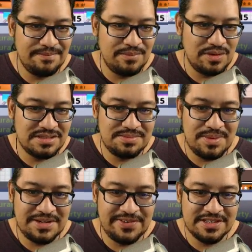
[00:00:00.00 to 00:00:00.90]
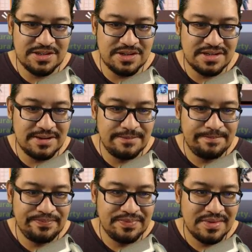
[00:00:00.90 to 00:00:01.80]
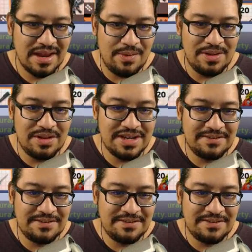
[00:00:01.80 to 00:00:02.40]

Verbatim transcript: where's my fish hook I want to look at the